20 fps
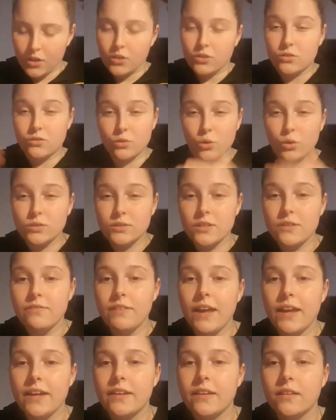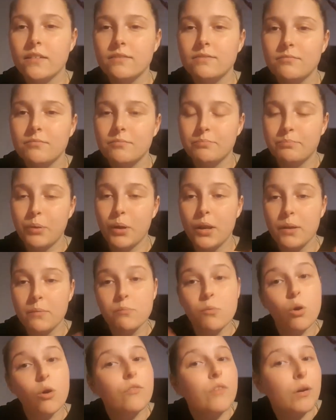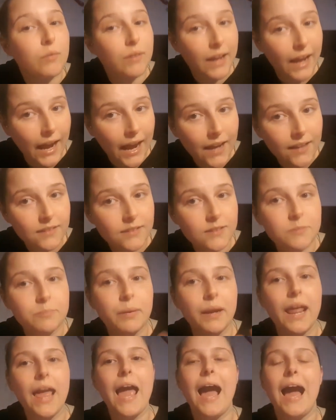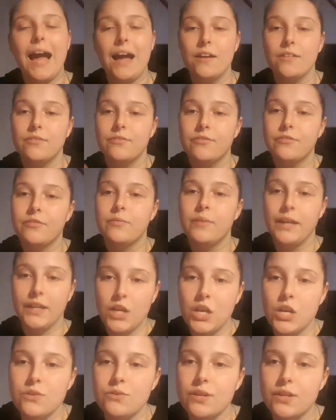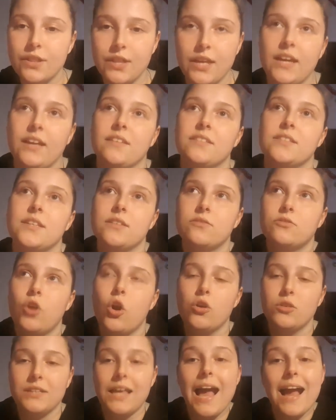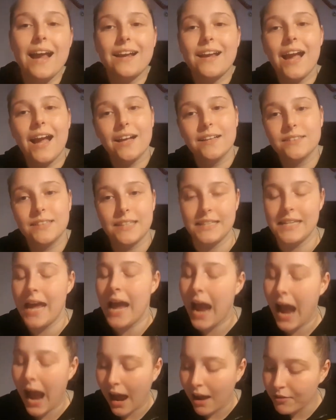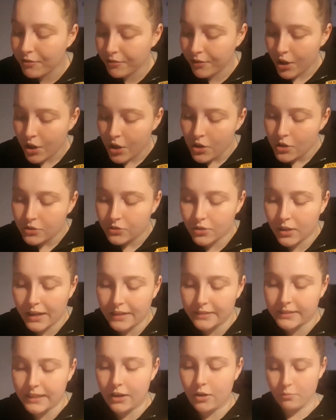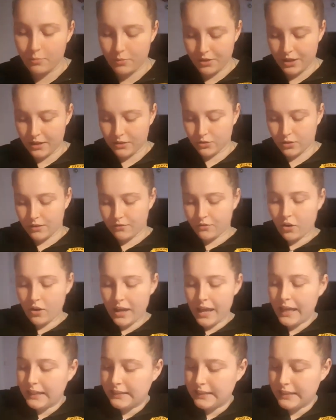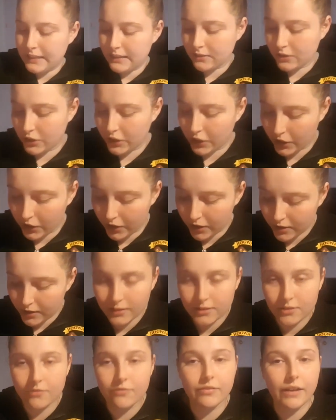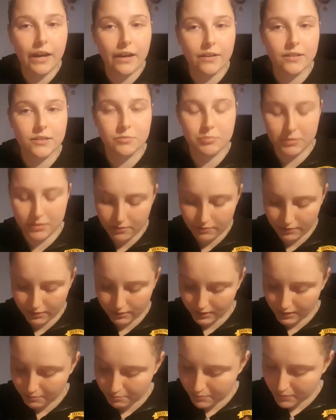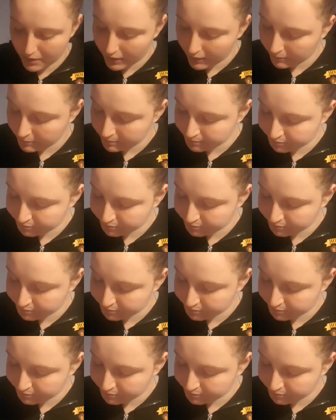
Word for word: sort of like put it more around cats, but I have included things that dogs and cats can have. So let's get on with it. So I've got 18 here, that's a very specific number.